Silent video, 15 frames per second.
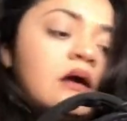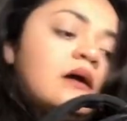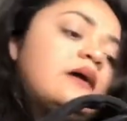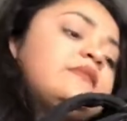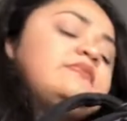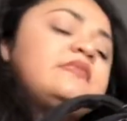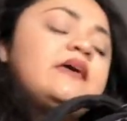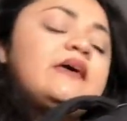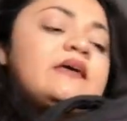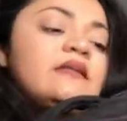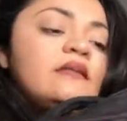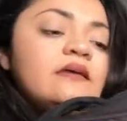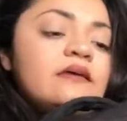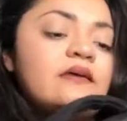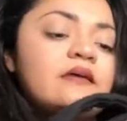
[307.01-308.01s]
And
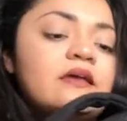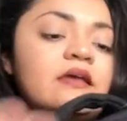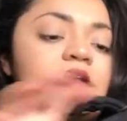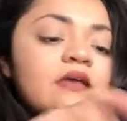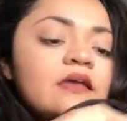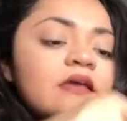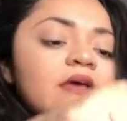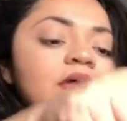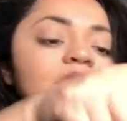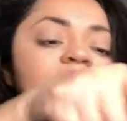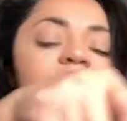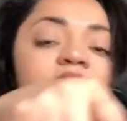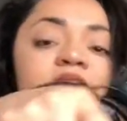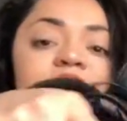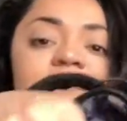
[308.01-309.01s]
then
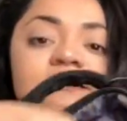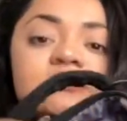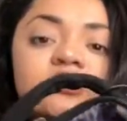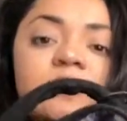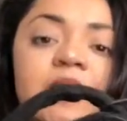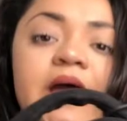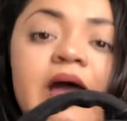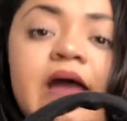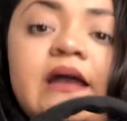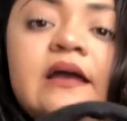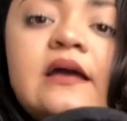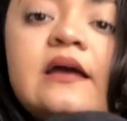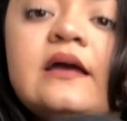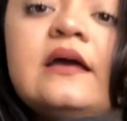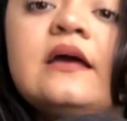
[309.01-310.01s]
in this little bag,
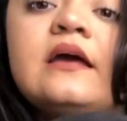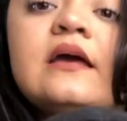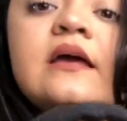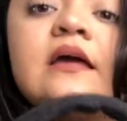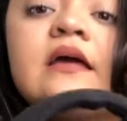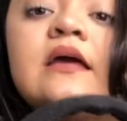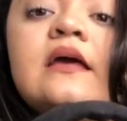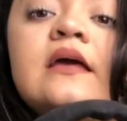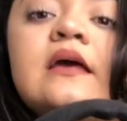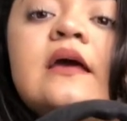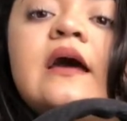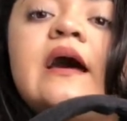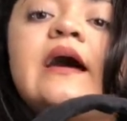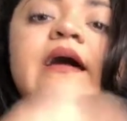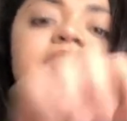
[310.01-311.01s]

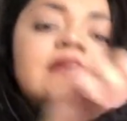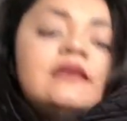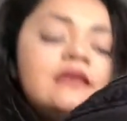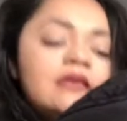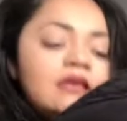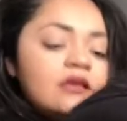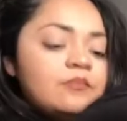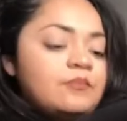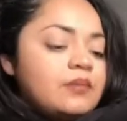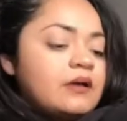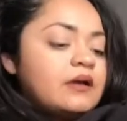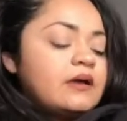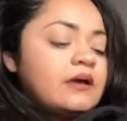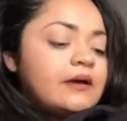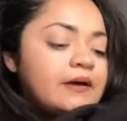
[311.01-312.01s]
I keep
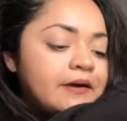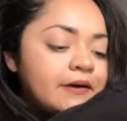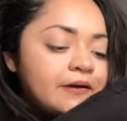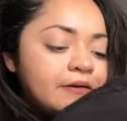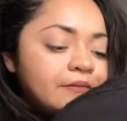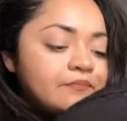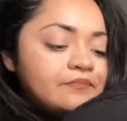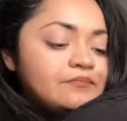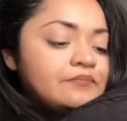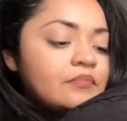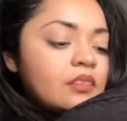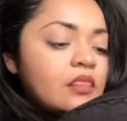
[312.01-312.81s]
um,